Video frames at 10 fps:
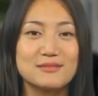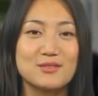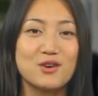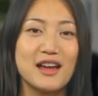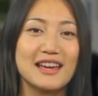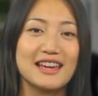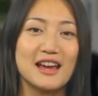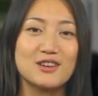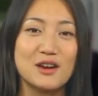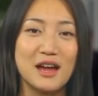training and
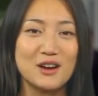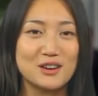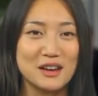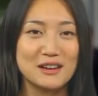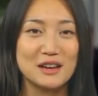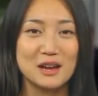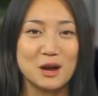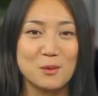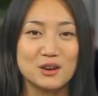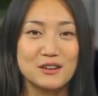education,
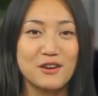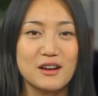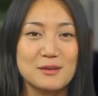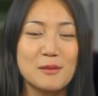which involves